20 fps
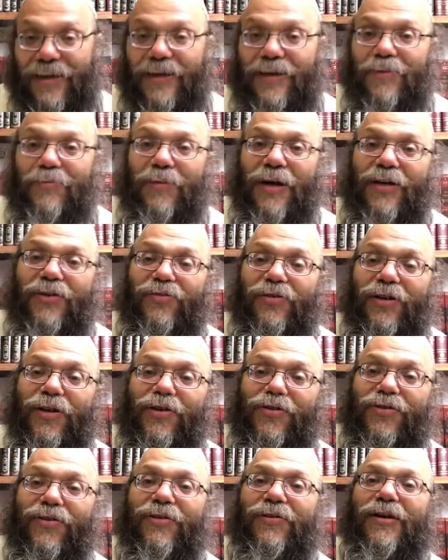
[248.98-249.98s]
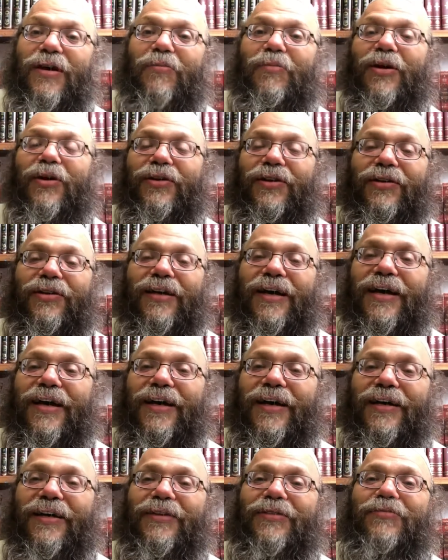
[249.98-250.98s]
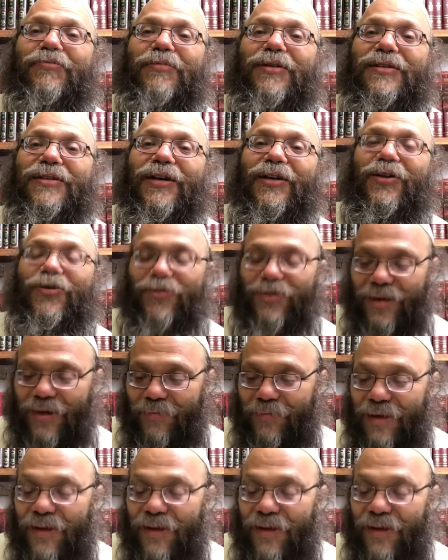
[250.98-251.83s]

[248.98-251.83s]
my tradition about it, and Bezrat Hashem,